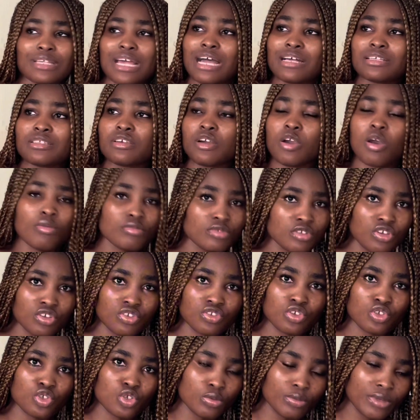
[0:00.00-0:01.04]
has to come to your
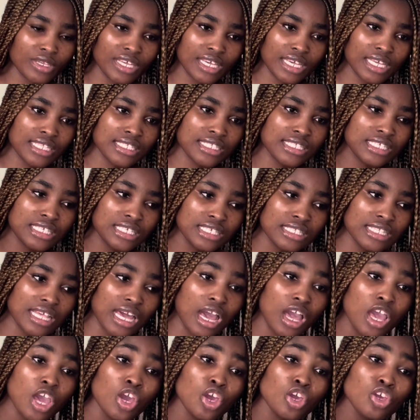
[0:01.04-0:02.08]
social media and see that